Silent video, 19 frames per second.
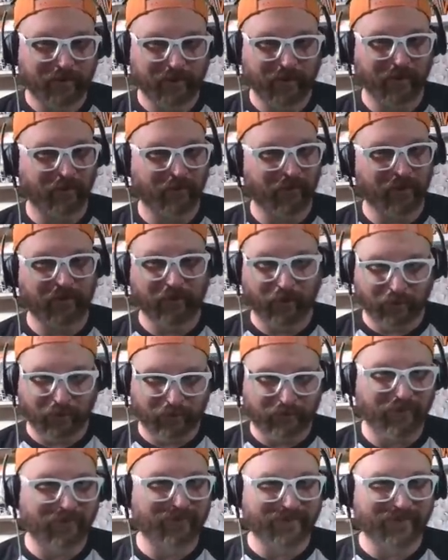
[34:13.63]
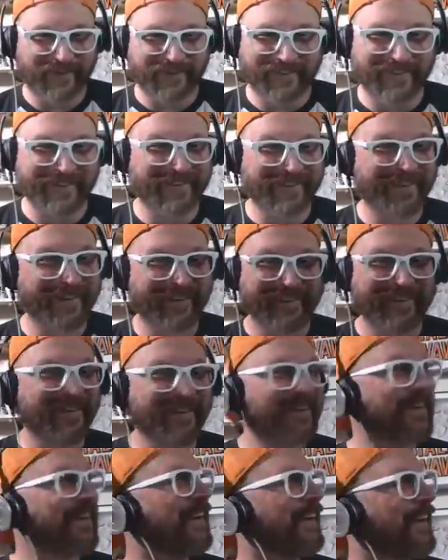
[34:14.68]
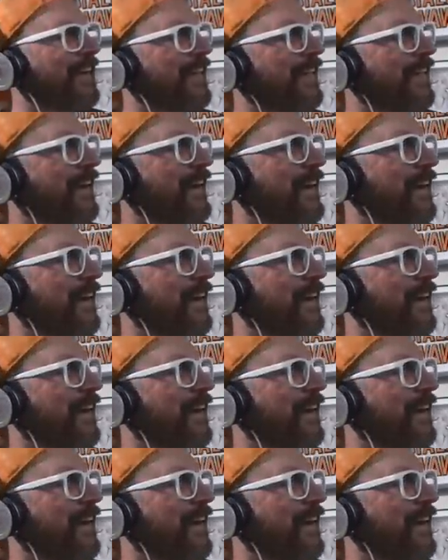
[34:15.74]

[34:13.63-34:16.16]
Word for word: Tennessee jerseys on and